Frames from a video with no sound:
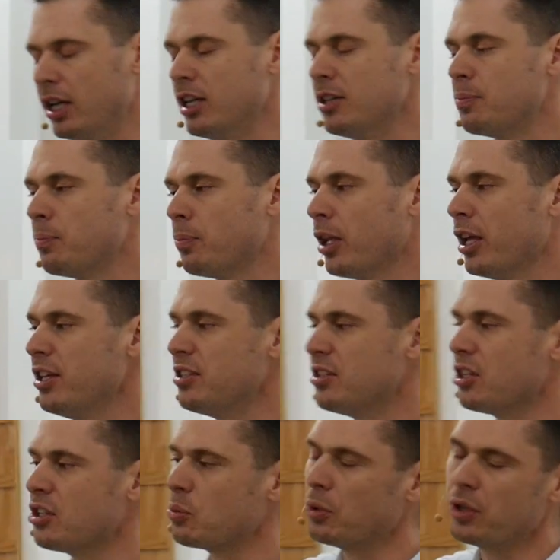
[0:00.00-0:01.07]
and he's
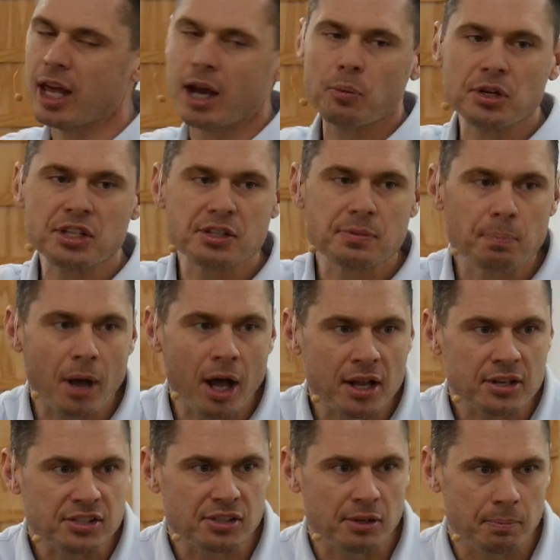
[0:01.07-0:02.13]
placed us with that
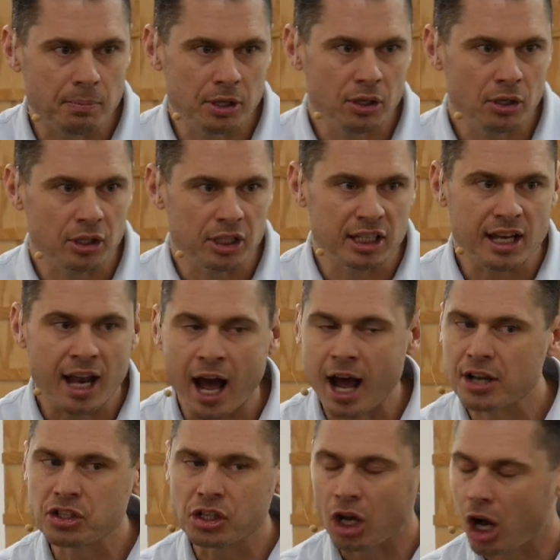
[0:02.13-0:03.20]
responsibility
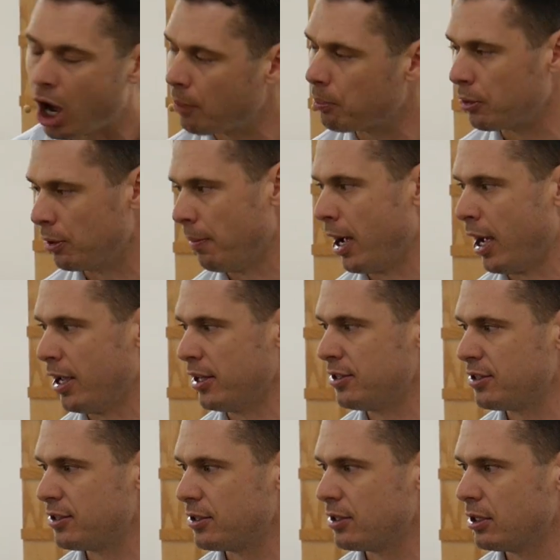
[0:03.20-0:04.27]
not to
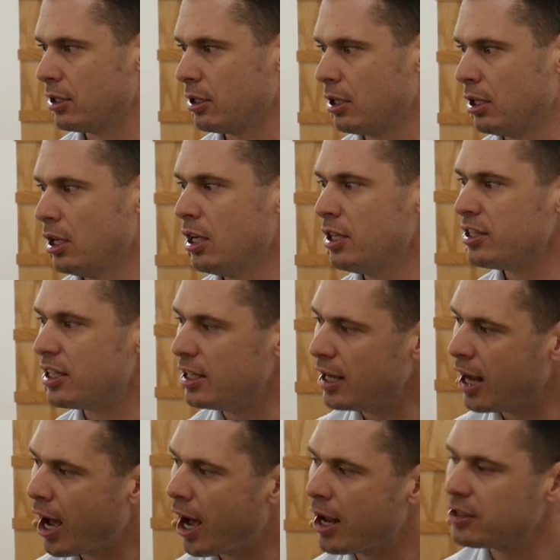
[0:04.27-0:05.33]
compromise,
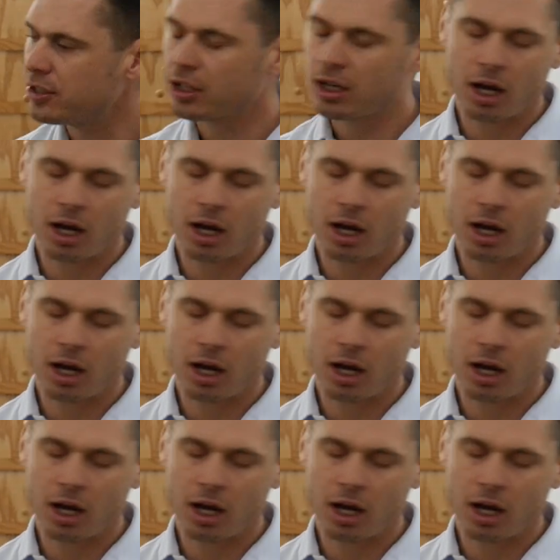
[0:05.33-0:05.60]
and